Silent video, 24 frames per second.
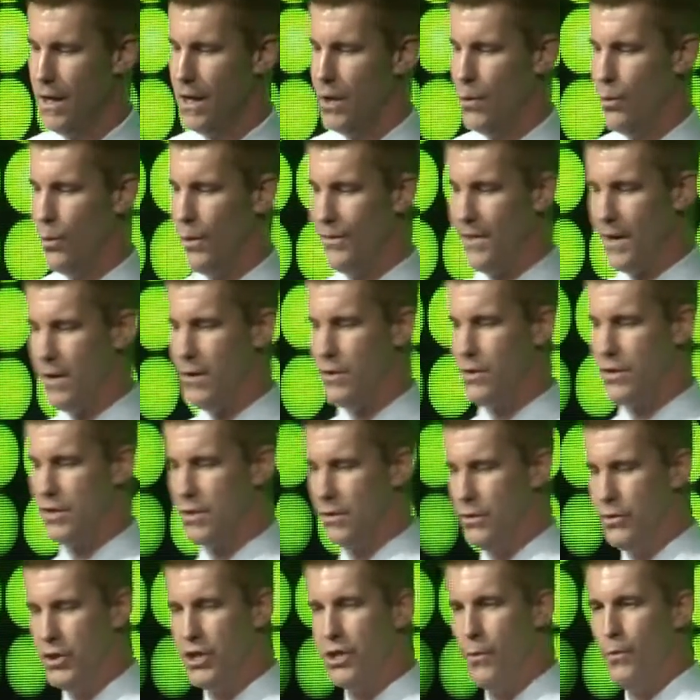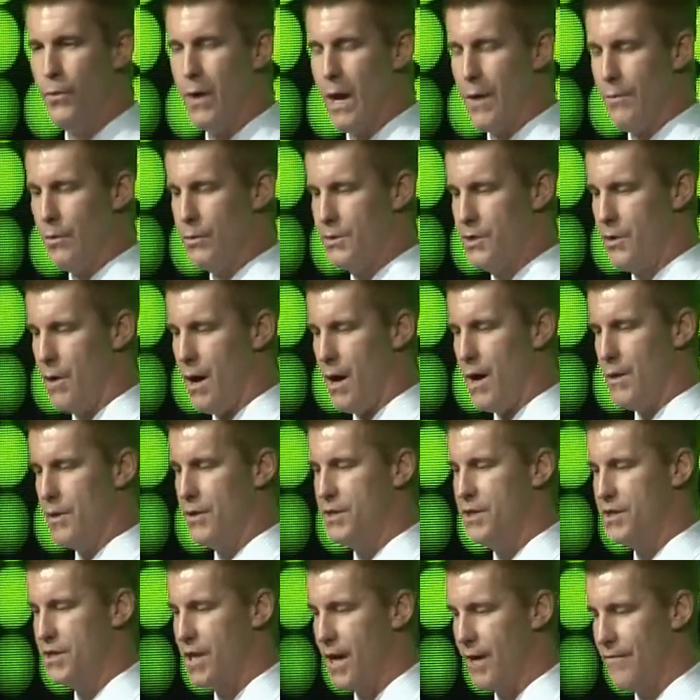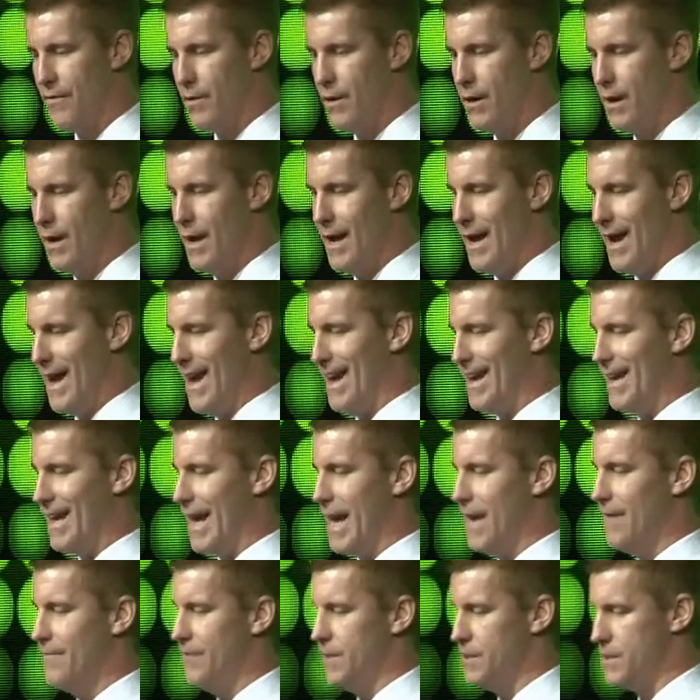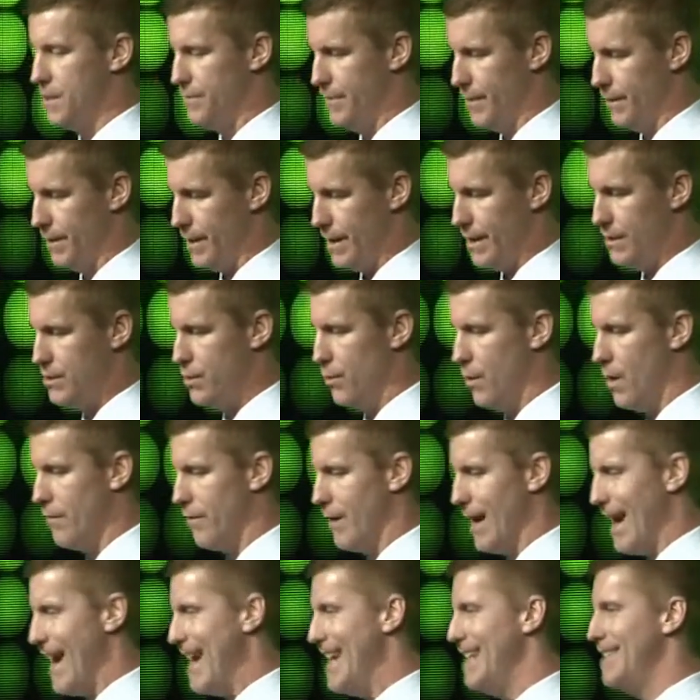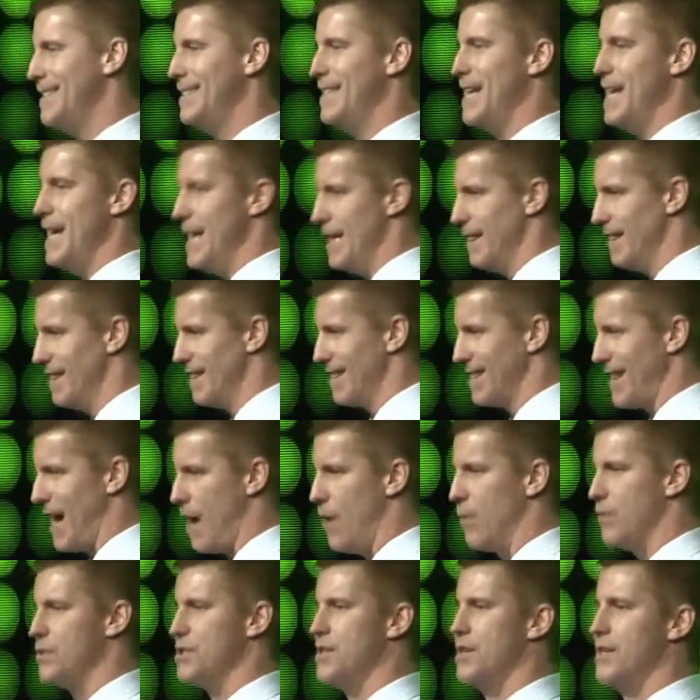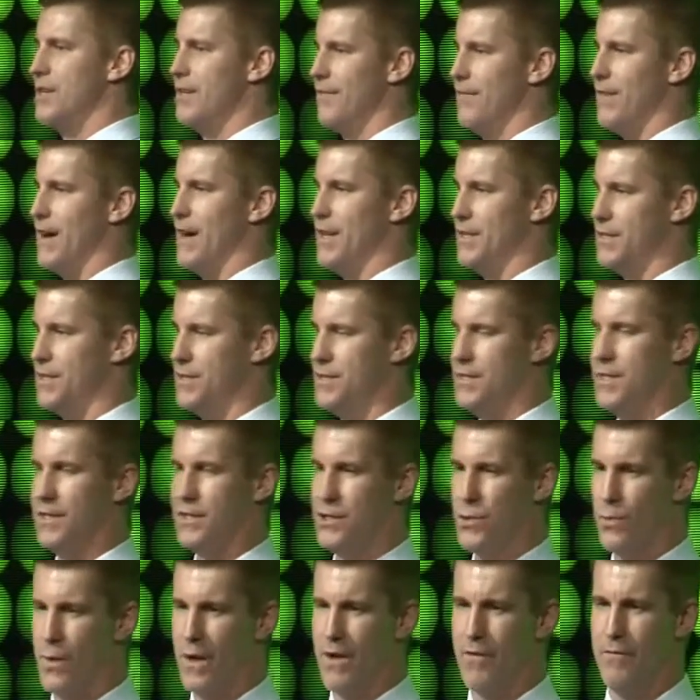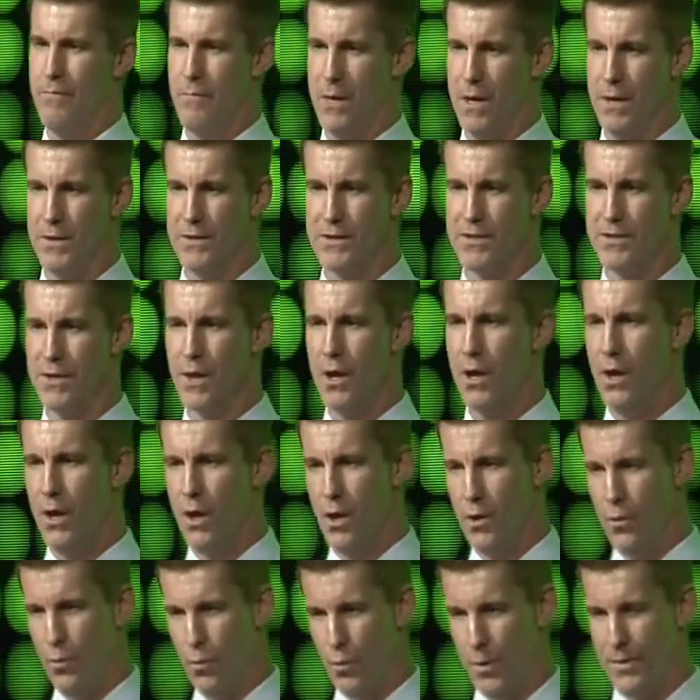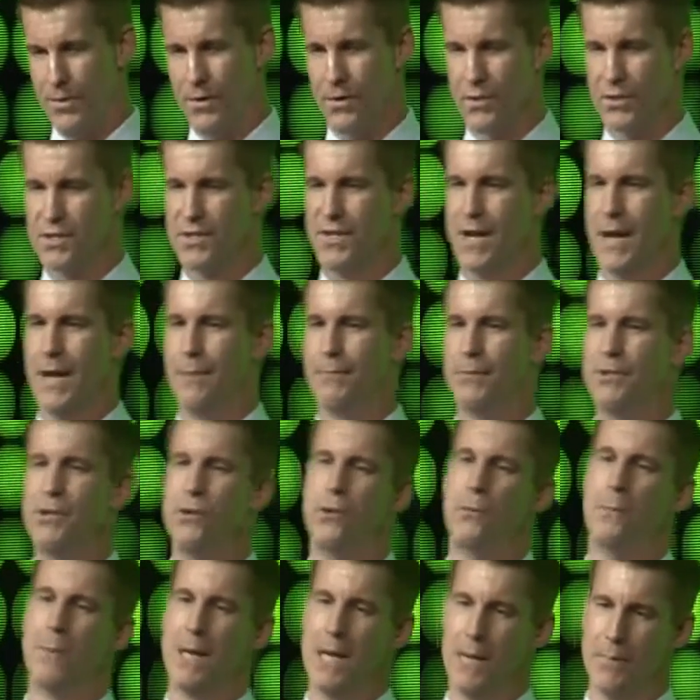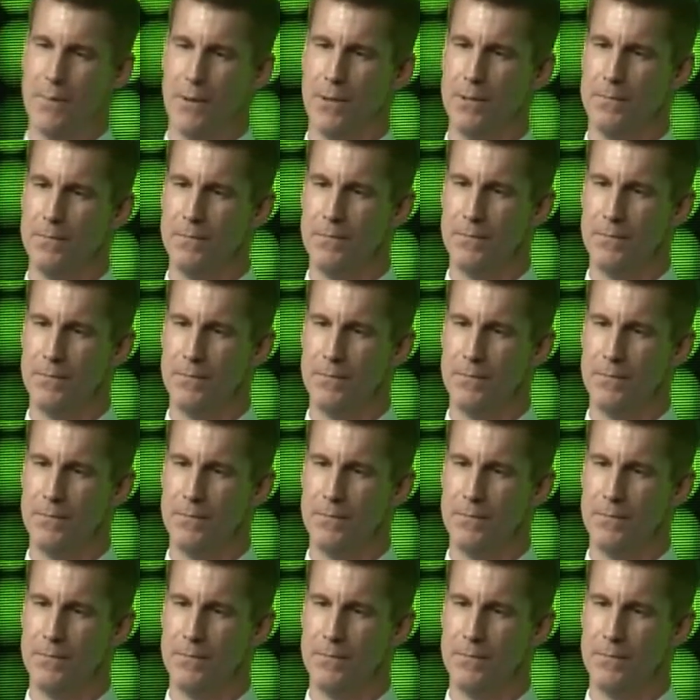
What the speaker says: With our new solution, we were able to auto-discover and gain visibility to over 18,000 devices in 12 months with those same 2 people.